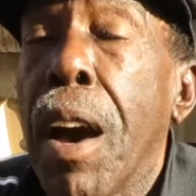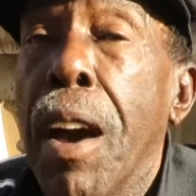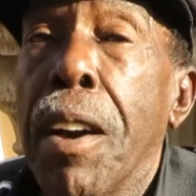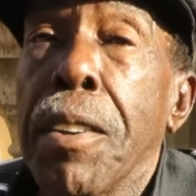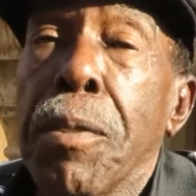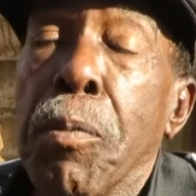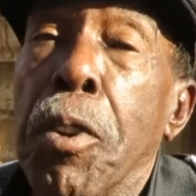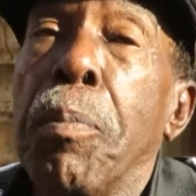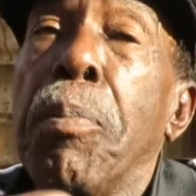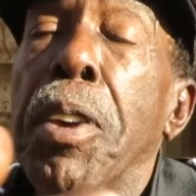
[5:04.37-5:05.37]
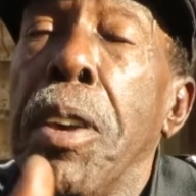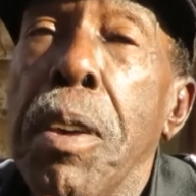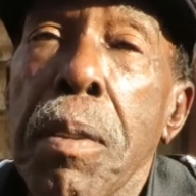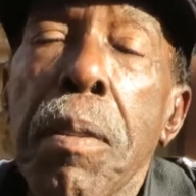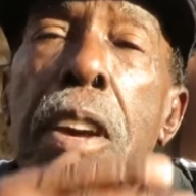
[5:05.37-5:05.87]
guys would
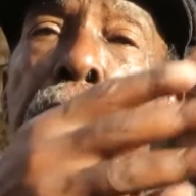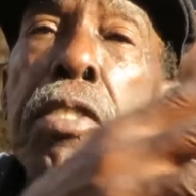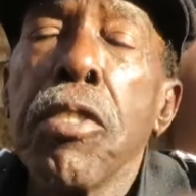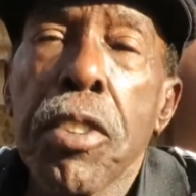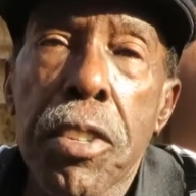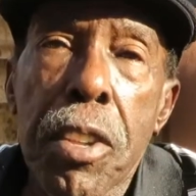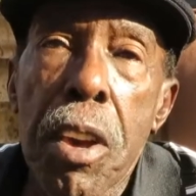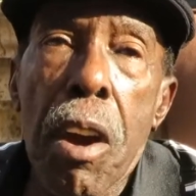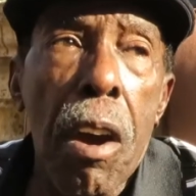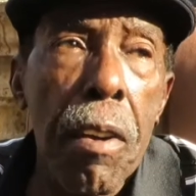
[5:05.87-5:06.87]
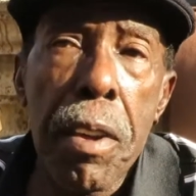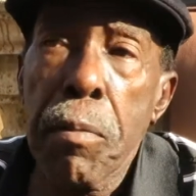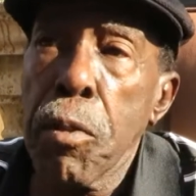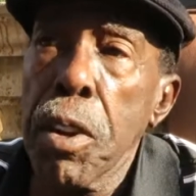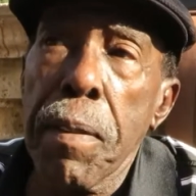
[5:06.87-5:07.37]
be as good as they are.
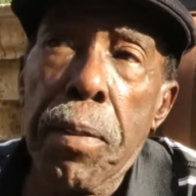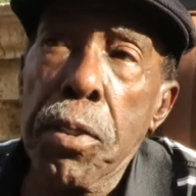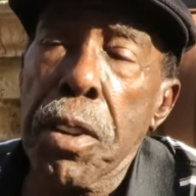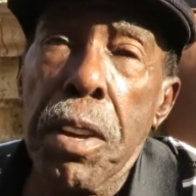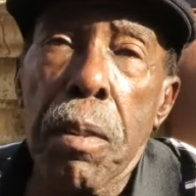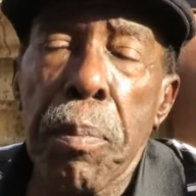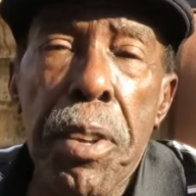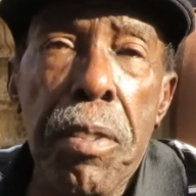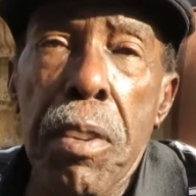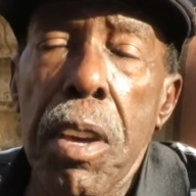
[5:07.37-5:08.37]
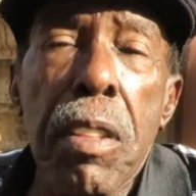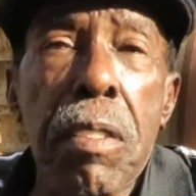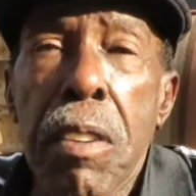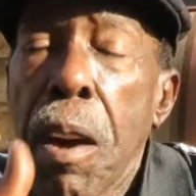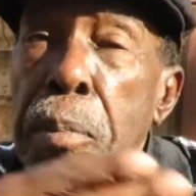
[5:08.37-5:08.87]
And really for the LPGA,
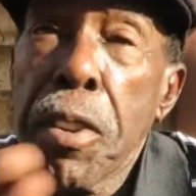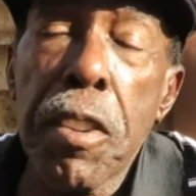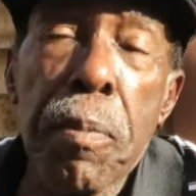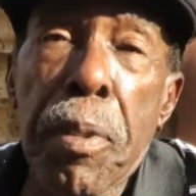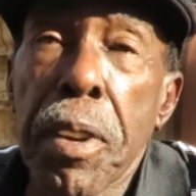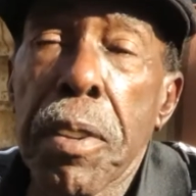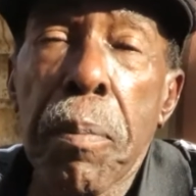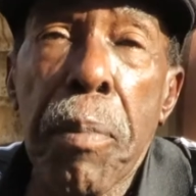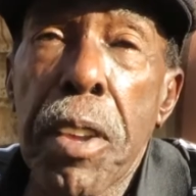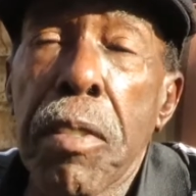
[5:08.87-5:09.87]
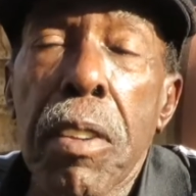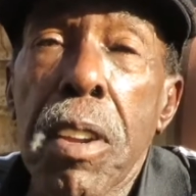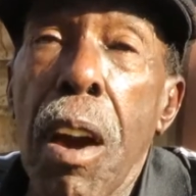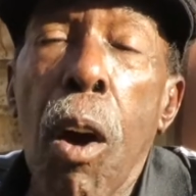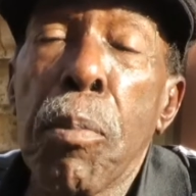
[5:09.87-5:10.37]
the Japanese players are
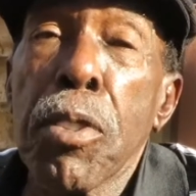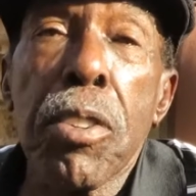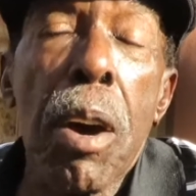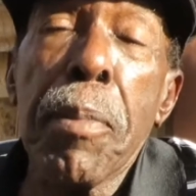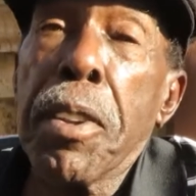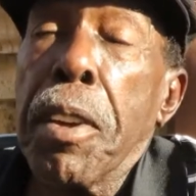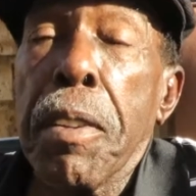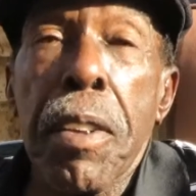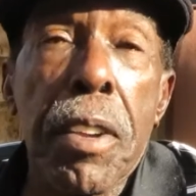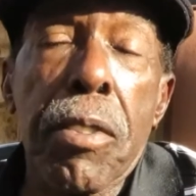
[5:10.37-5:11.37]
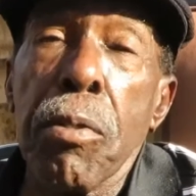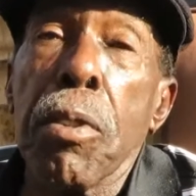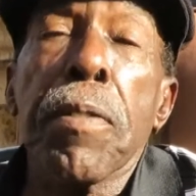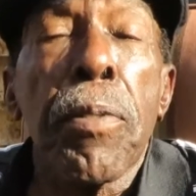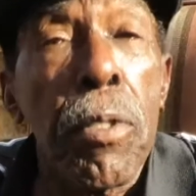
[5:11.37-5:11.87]
basically almost dominating that
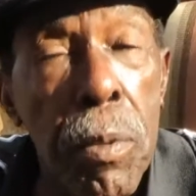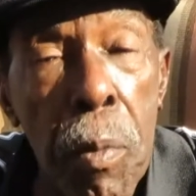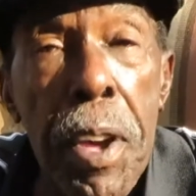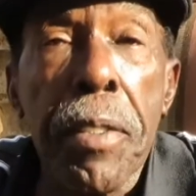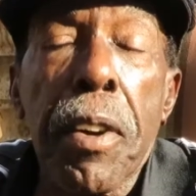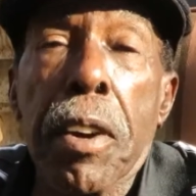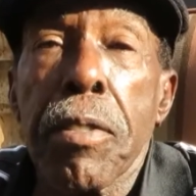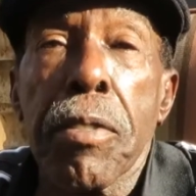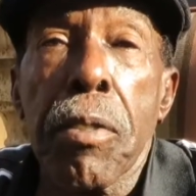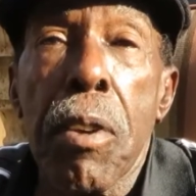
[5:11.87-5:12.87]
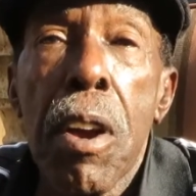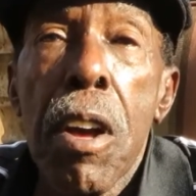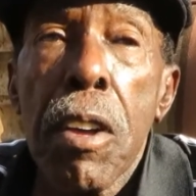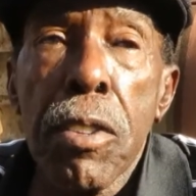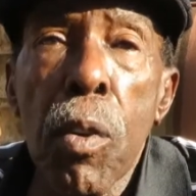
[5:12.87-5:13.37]
tour as far as wins are concerned.
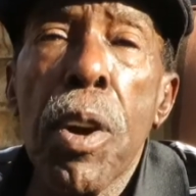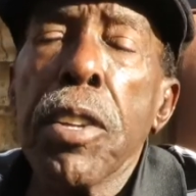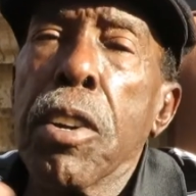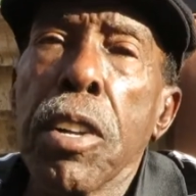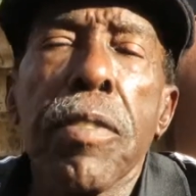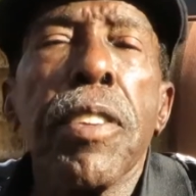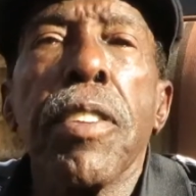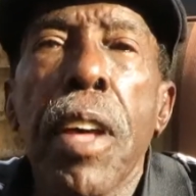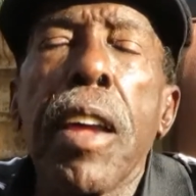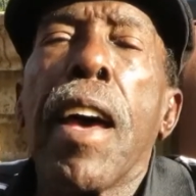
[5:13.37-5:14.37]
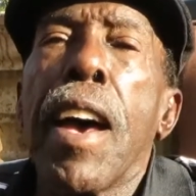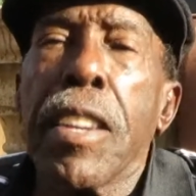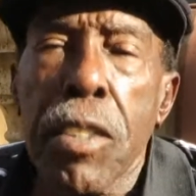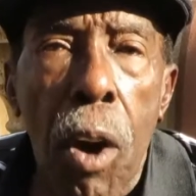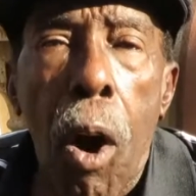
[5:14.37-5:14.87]
So in countries that
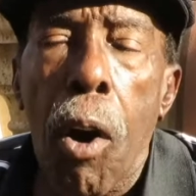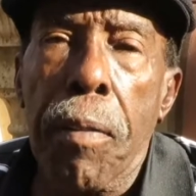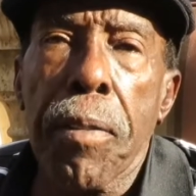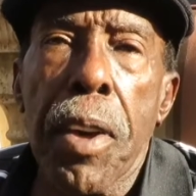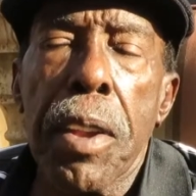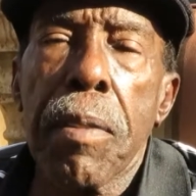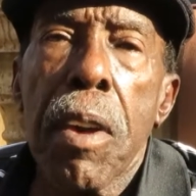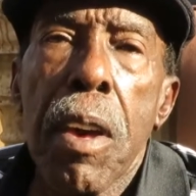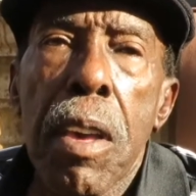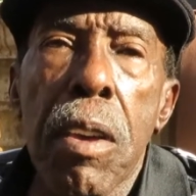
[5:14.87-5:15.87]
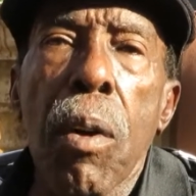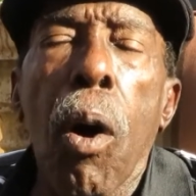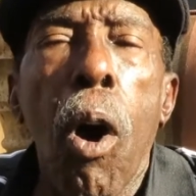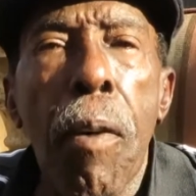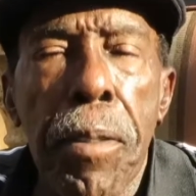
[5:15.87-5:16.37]
has golf and,
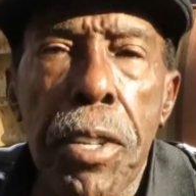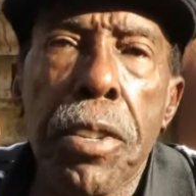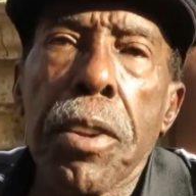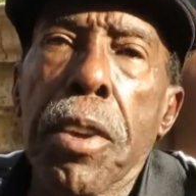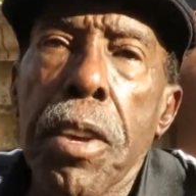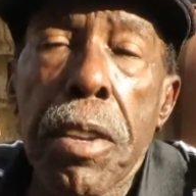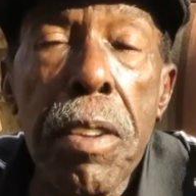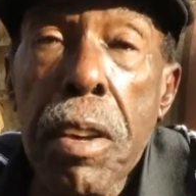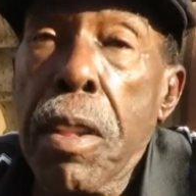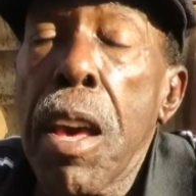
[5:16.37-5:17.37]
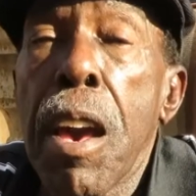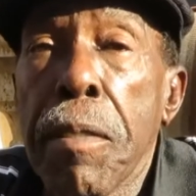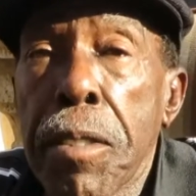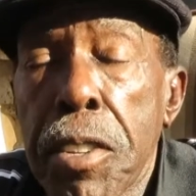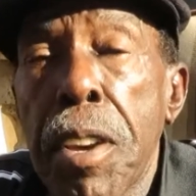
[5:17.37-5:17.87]
offer it to the kids, yeah, they
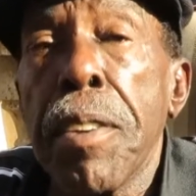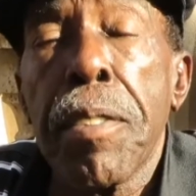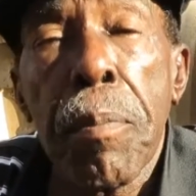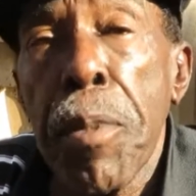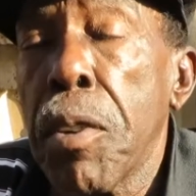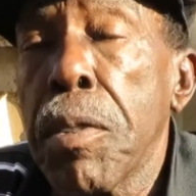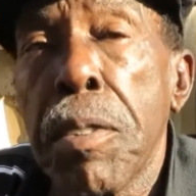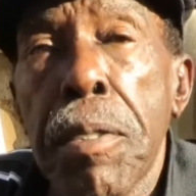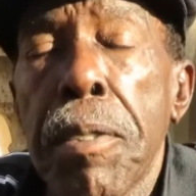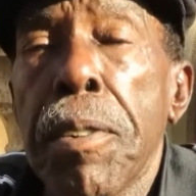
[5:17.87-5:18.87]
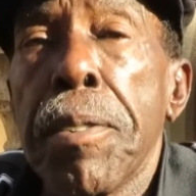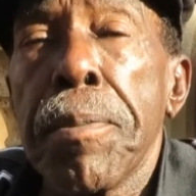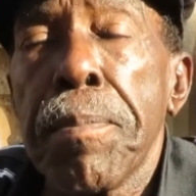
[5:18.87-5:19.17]
have a chance to be on the tour.